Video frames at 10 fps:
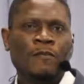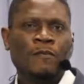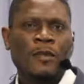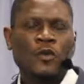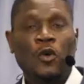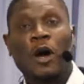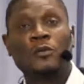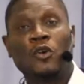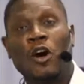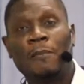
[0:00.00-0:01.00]
You come to
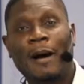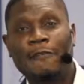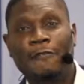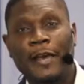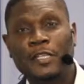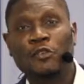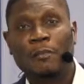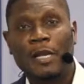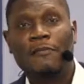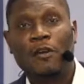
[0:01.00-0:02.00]
God by faith, you
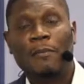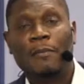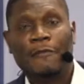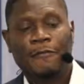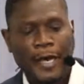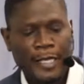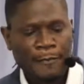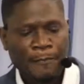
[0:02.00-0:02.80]
believe God by faith.